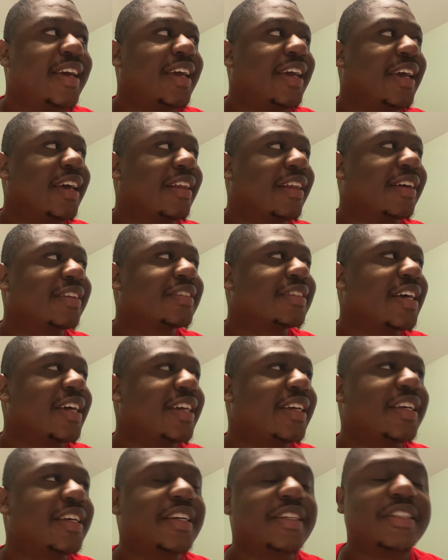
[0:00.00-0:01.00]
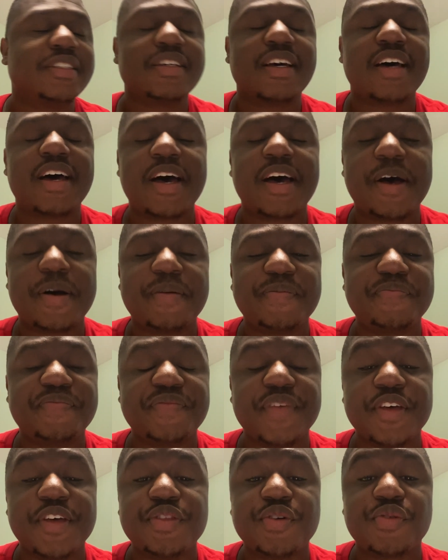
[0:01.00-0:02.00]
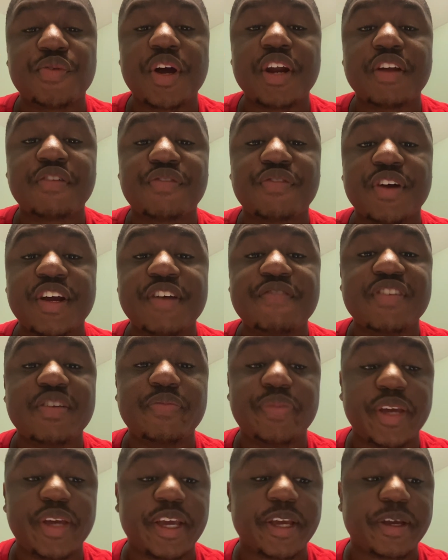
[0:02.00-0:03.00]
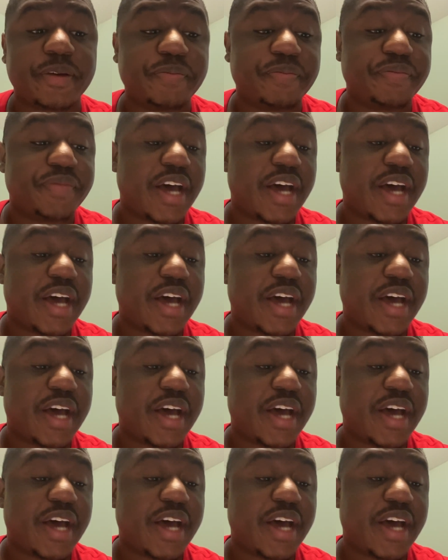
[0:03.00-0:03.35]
He looks like he's in the running for MVP.